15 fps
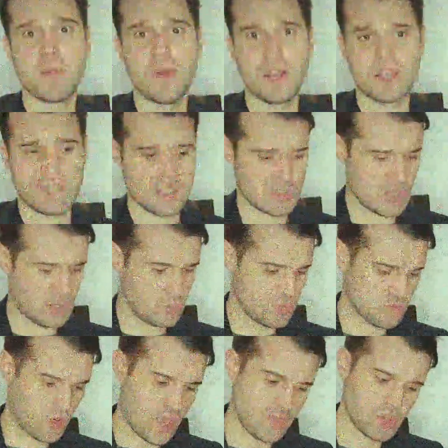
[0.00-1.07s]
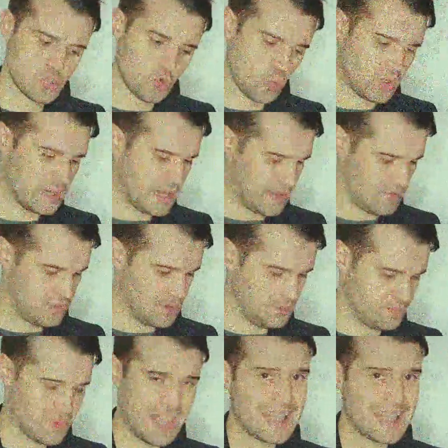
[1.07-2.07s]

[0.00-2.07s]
marketing stunt was rather short-lived,